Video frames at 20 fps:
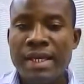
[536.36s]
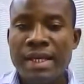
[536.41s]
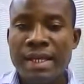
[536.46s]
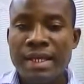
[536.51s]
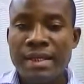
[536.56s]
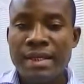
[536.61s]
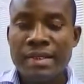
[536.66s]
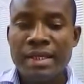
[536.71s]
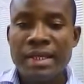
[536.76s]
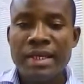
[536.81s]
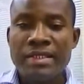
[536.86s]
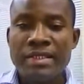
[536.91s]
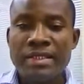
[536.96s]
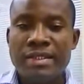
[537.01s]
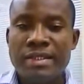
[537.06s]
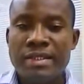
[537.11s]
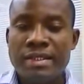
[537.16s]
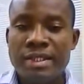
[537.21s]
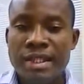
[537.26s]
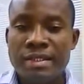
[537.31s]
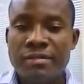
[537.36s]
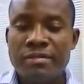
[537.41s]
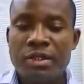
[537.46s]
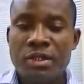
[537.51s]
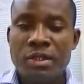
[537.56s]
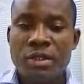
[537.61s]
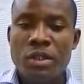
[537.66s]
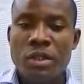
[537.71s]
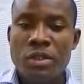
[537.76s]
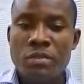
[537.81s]
and then in the next
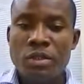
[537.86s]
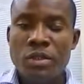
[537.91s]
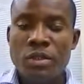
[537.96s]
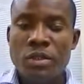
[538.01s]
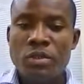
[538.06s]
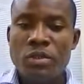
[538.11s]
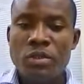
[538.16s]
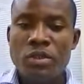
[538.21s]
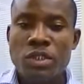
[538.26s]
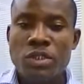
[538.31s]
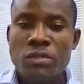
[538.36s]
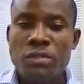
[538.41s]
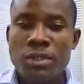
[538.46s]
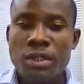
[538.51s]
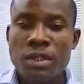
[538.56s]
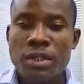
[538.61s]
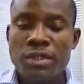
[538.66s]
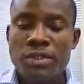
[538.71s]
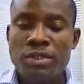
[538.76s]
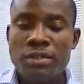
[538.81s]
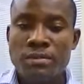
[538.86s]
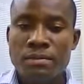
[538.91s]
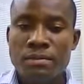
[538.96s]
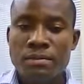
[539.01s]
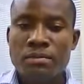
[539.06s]
video I'm going to explain